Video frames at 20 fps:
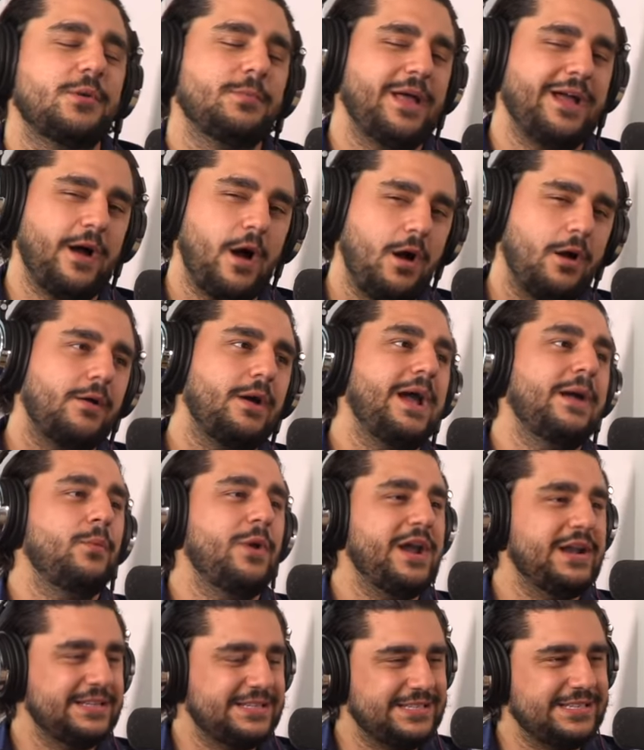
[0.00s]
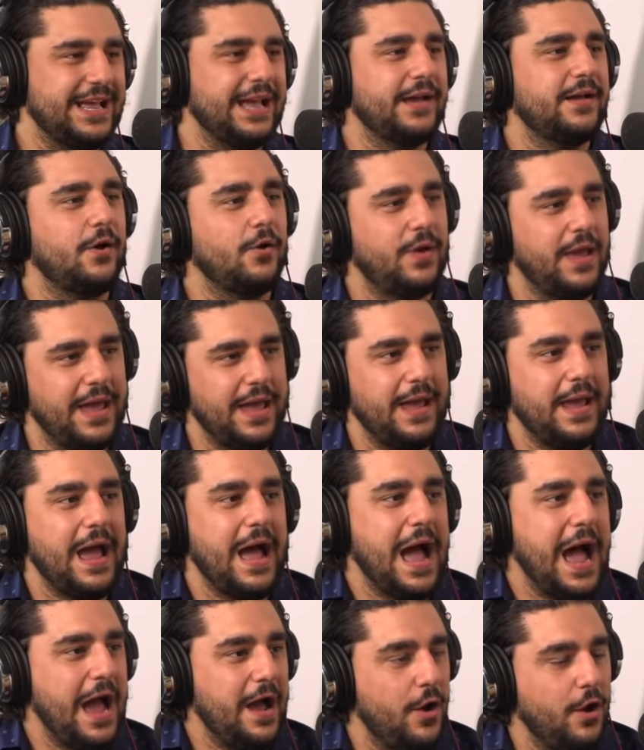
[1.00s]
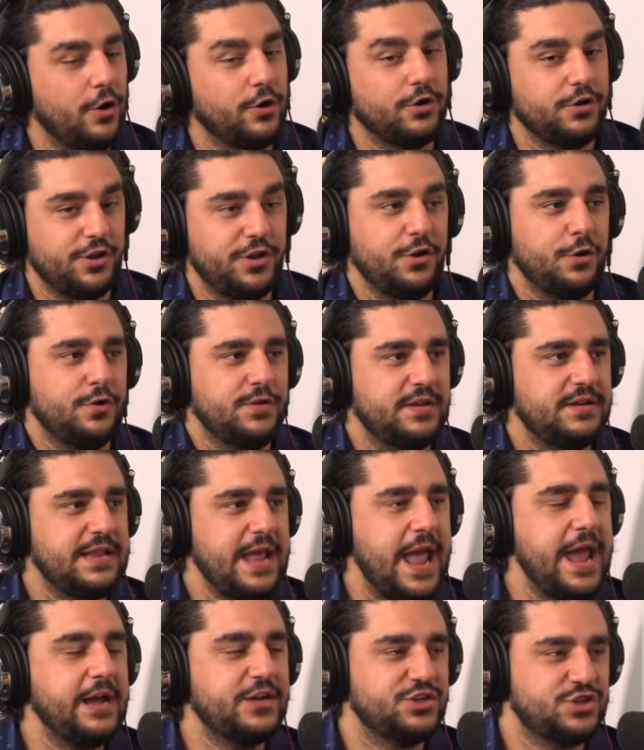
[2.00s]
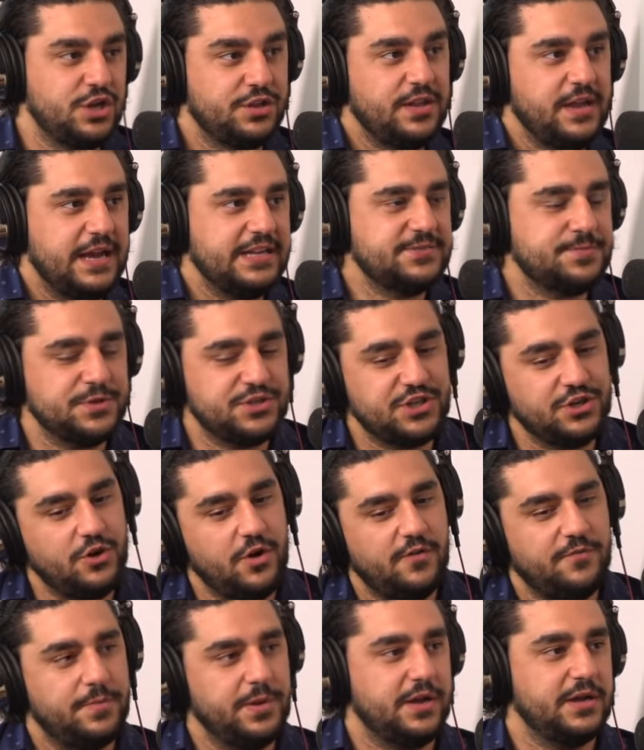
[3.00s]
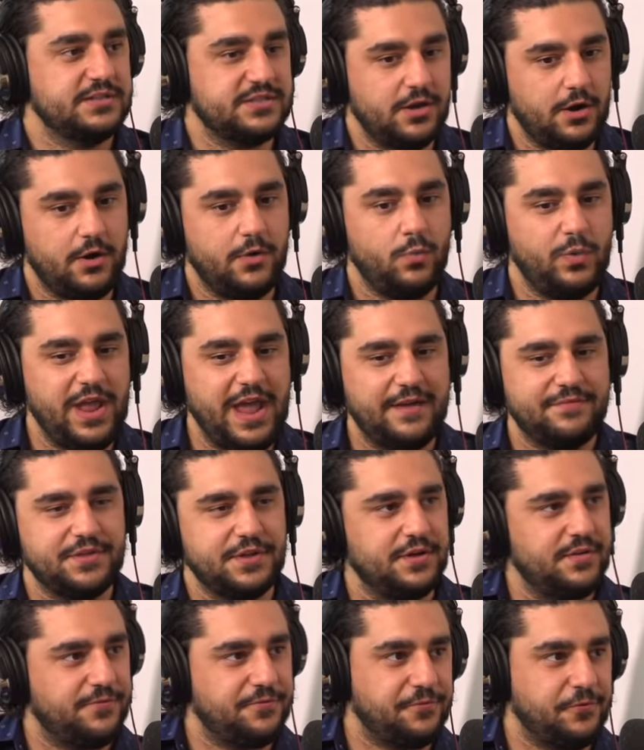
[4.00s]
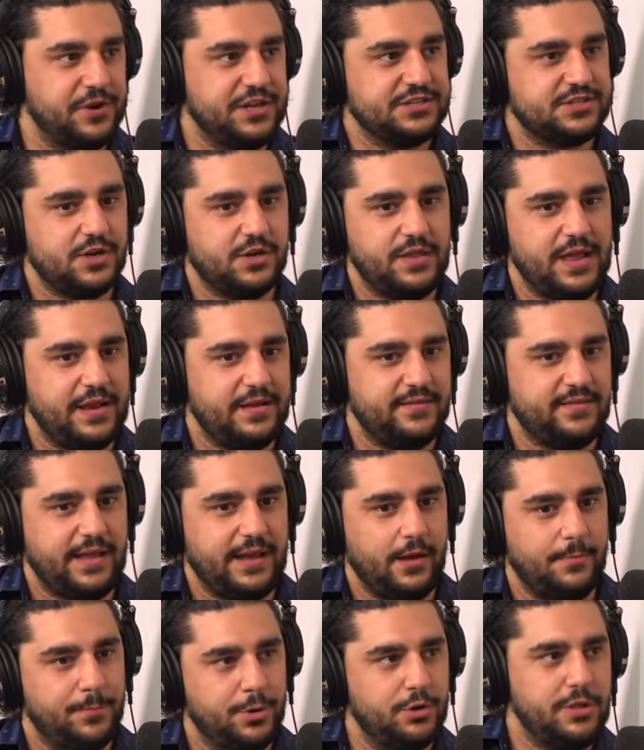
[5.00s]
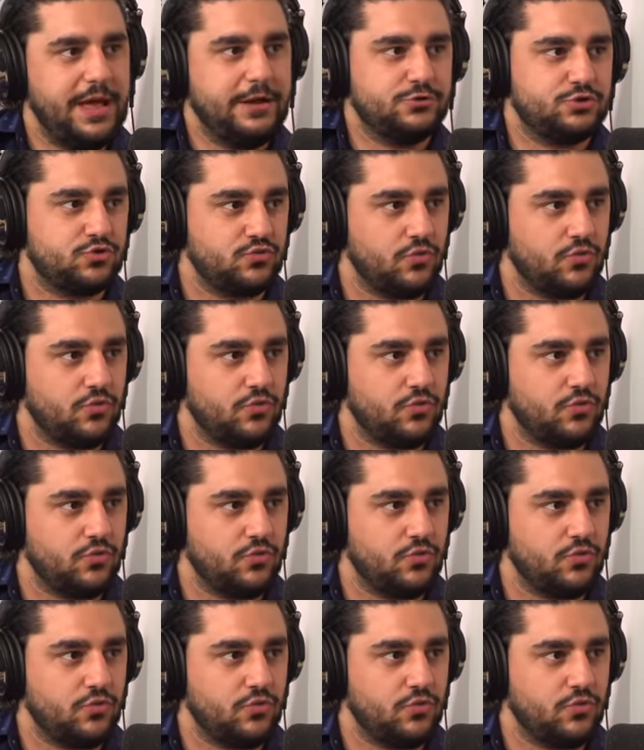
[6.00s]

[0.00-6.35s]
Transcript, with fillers: I'm like, all right, wait a sec. Okay. Earlier in the day, I shut the ice machine off because in our we have the freezer that is like a pull-out